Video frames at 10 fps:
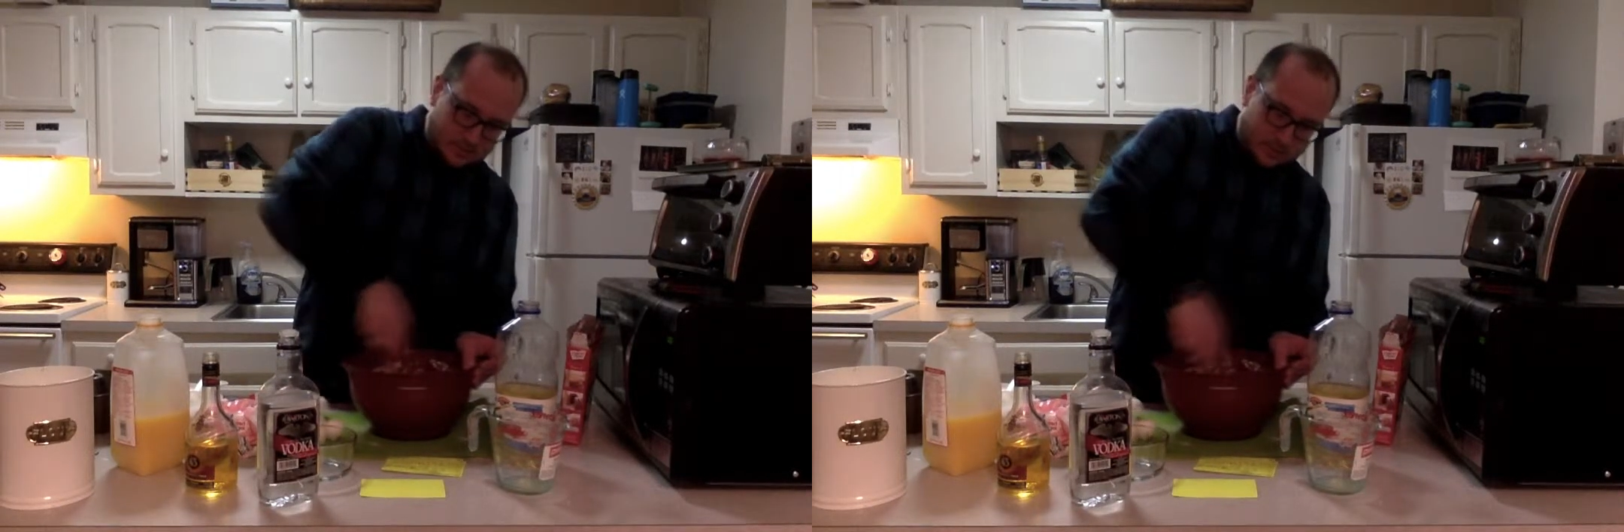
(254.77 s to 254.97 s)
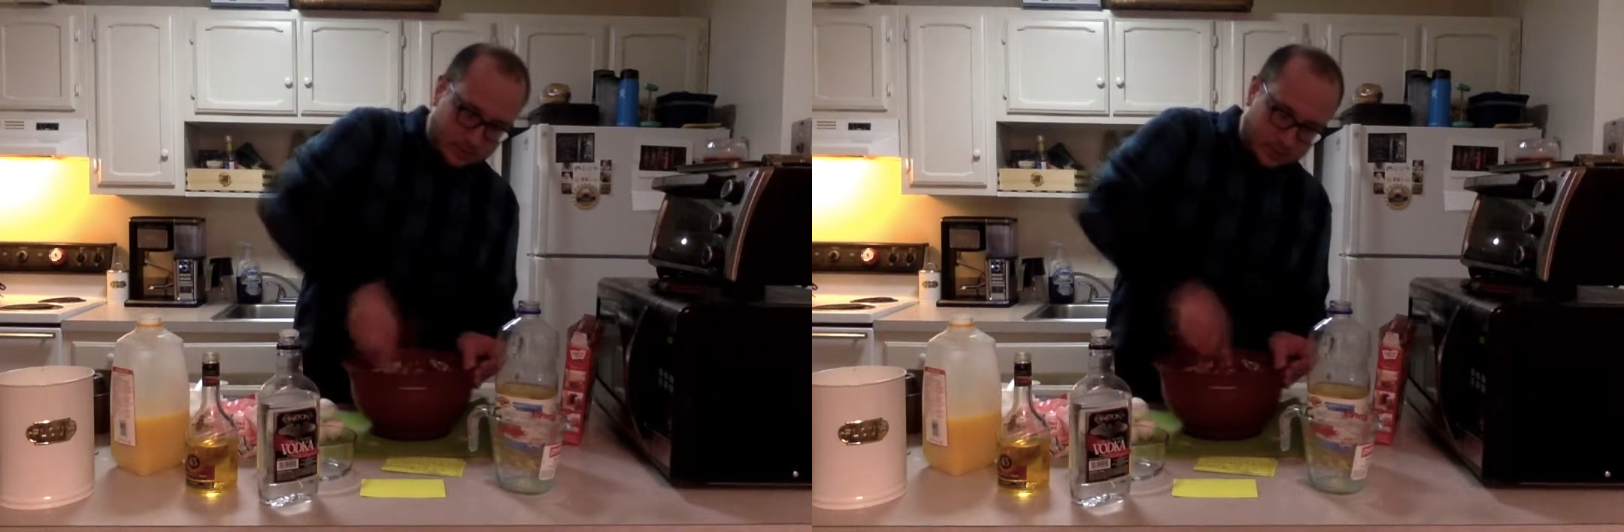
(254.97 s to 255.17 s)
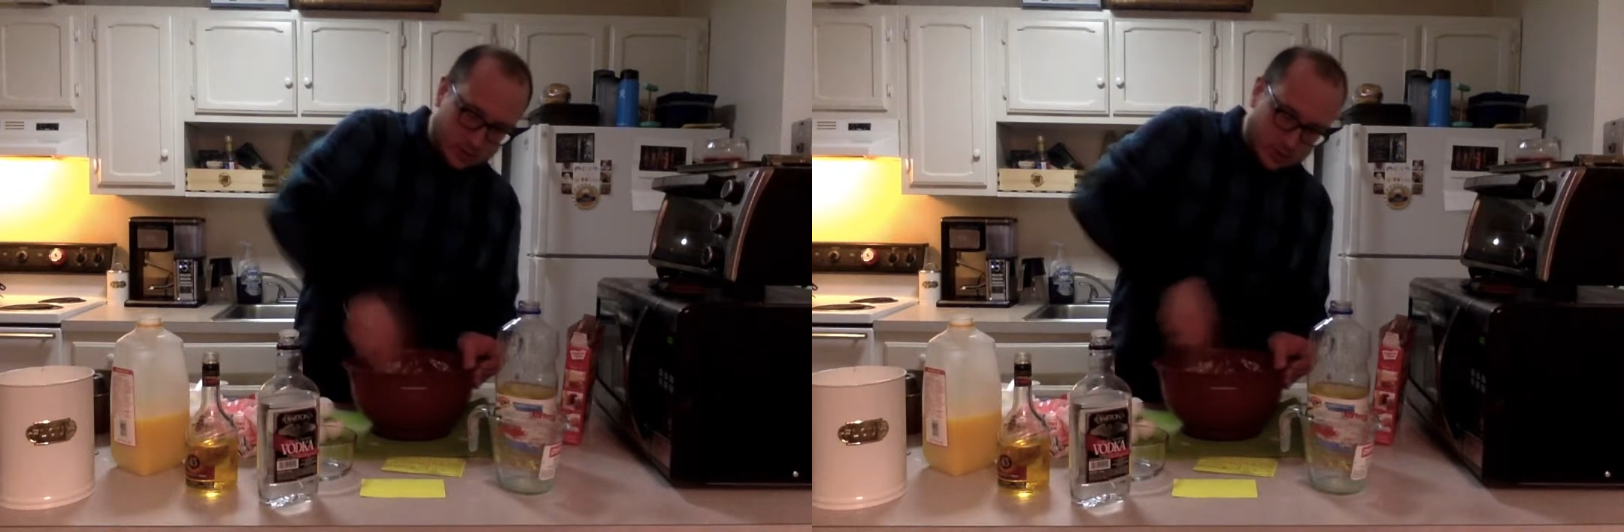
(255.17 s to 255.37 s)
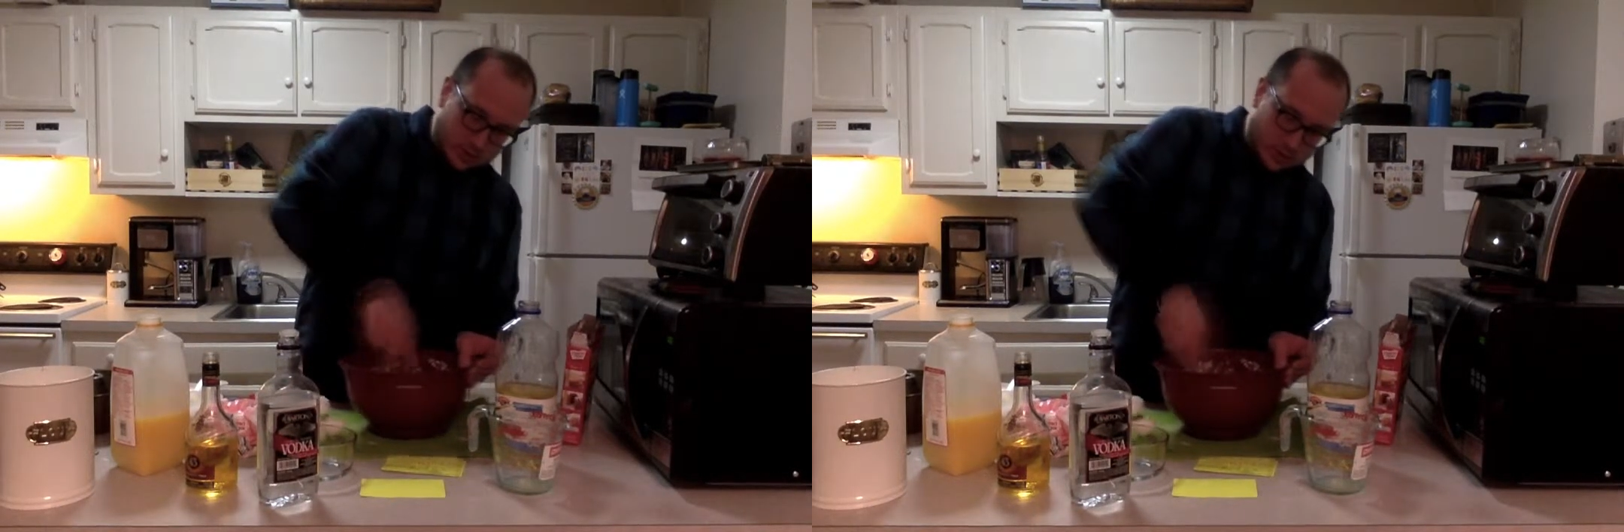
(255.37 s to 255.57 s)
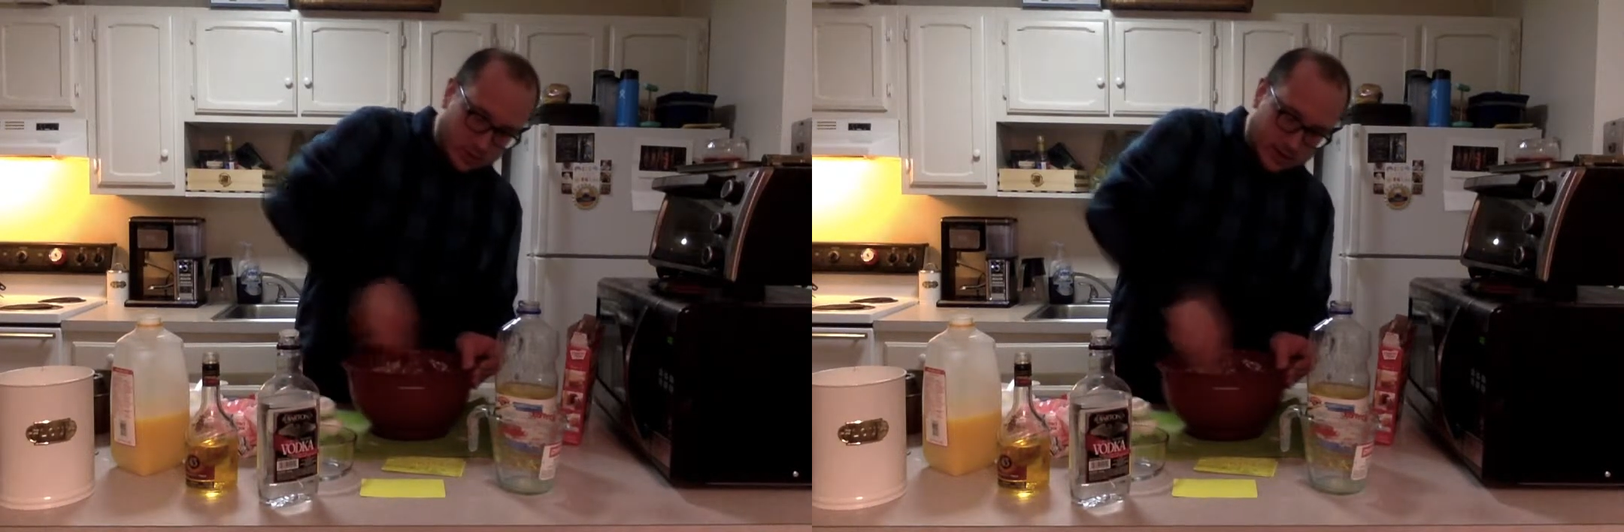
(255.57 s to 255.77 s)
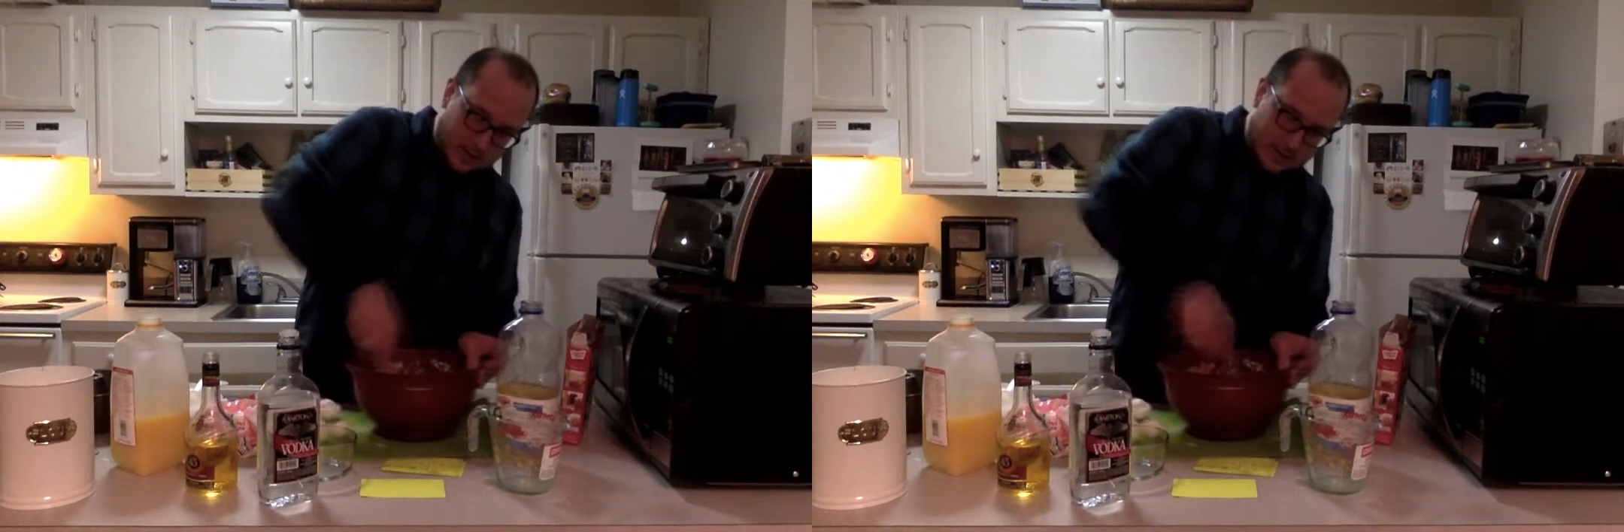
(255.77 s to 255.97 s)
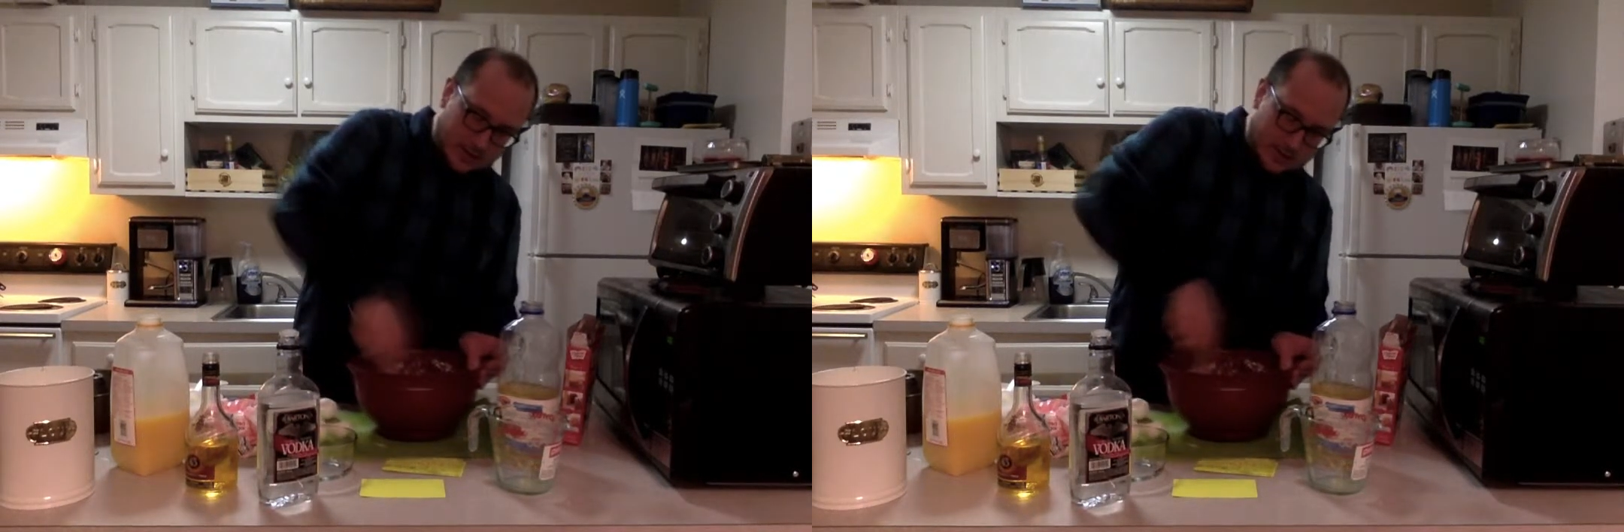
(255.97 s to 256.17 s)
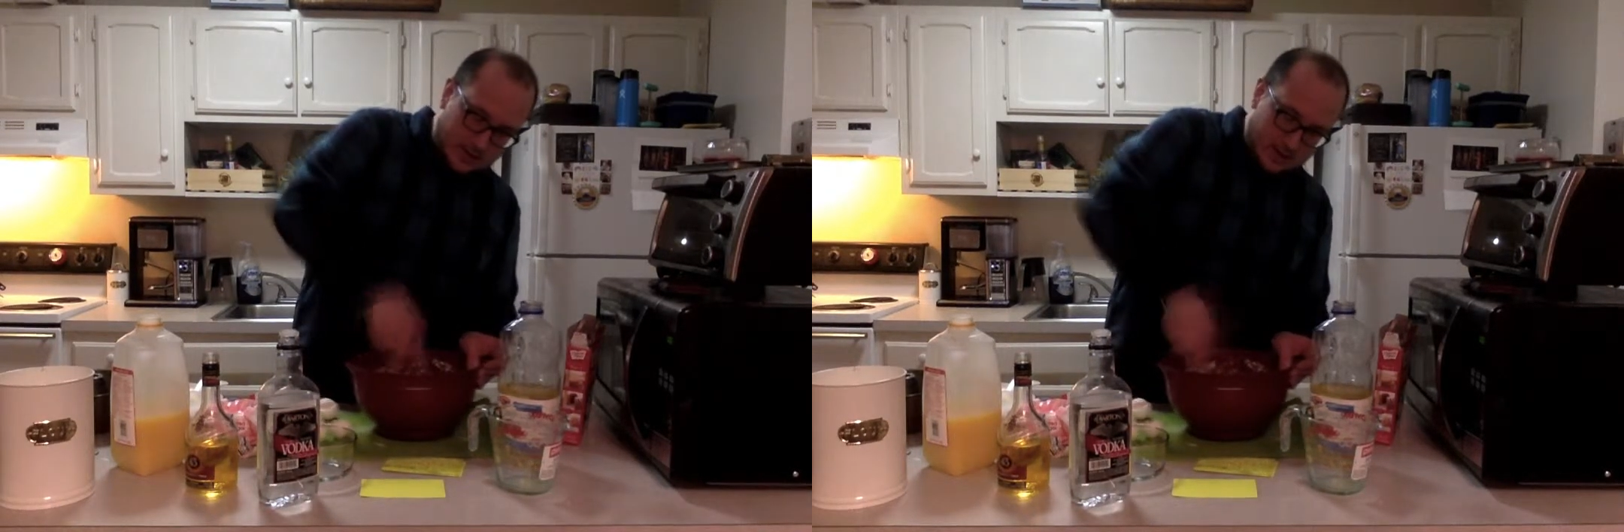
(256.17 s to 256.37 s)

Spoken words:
So we'll go right ahead.